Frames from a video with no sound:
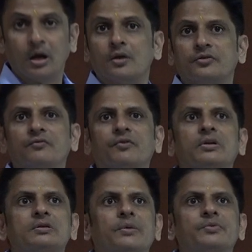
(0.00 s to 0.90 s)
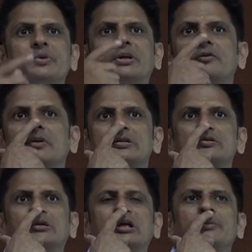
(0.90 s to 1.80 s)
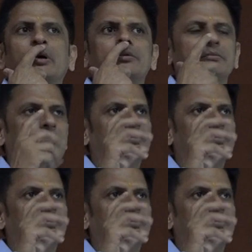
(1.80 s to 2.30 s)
Some speaker was talking about